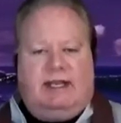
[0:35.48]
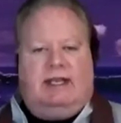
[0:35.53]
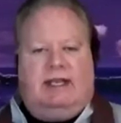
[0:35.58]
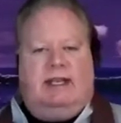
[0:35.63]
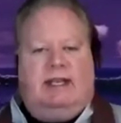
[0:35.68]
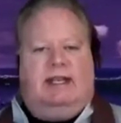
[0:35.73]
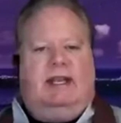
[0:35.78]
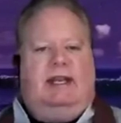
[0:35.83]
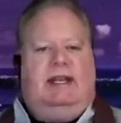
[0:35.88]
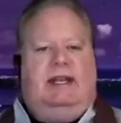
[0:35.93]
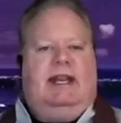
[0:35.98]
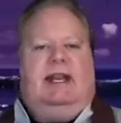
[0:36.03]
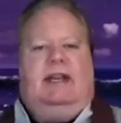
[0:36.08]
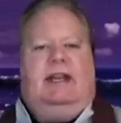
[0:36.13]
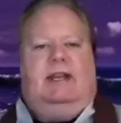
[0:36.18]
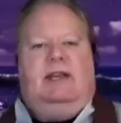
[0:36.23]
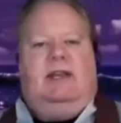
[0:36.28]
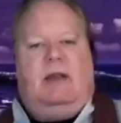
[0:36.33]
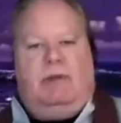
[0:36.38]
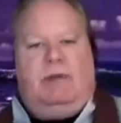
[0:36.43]
and not
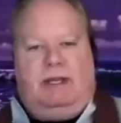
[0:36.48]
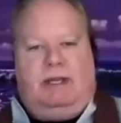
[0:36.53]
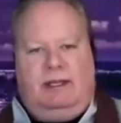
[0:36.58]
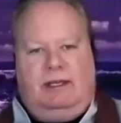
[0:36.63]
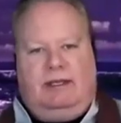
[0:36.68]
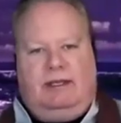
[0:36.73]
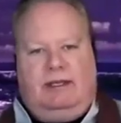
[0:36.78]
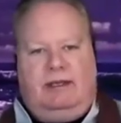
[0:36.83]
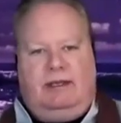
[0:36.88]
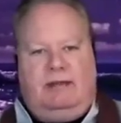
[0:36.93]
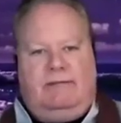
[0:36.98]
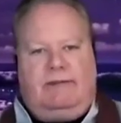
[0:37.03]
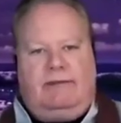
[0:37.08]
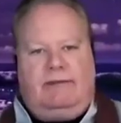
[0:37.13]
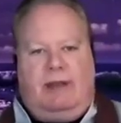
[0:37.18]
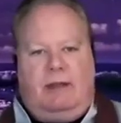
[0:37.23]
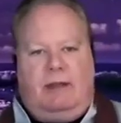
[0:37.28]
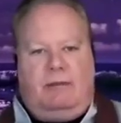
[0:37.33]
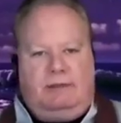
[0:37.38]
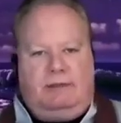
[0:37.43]
knowing if I was
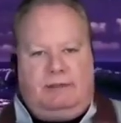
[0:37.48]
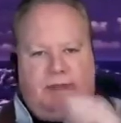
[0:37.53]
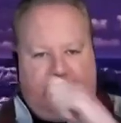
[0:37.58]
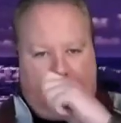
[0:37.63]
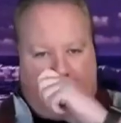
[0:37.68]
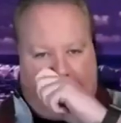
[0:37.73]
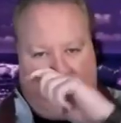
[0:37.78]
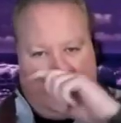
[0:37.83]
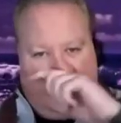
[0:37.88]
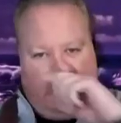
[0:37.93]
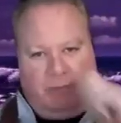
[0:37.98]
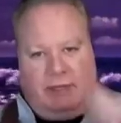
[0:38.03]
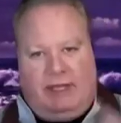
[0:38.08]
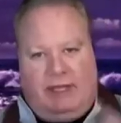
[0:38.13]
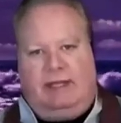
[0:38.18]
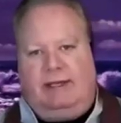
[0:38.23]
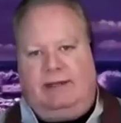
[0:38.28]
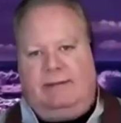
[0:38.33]
going to be hit by it,